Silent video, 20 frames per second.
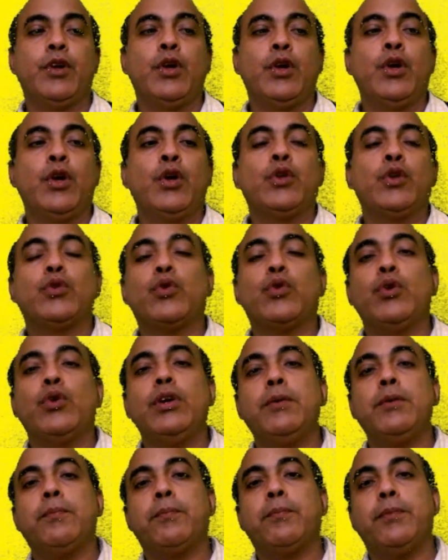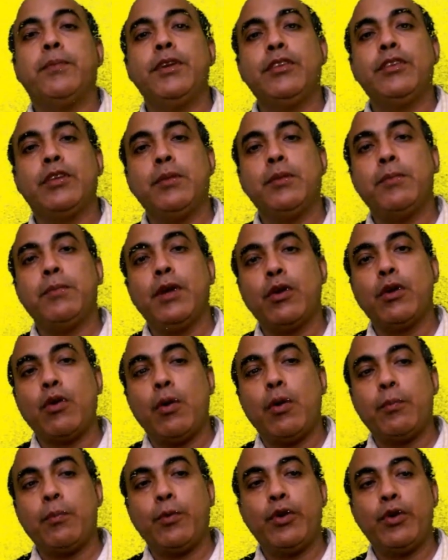So in principal
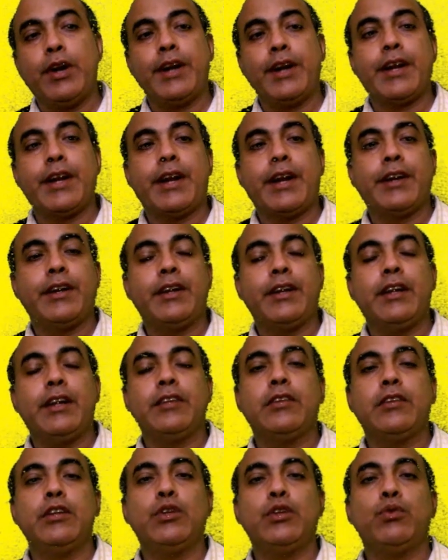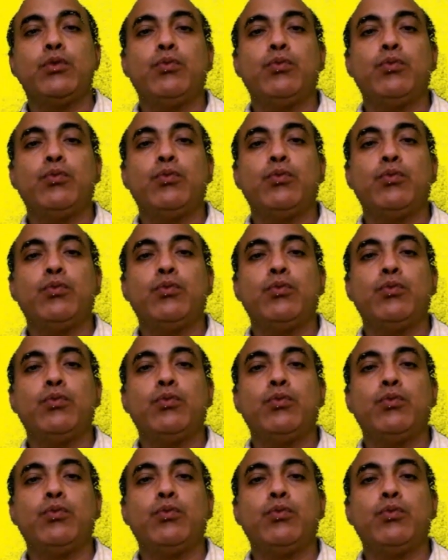component analysis,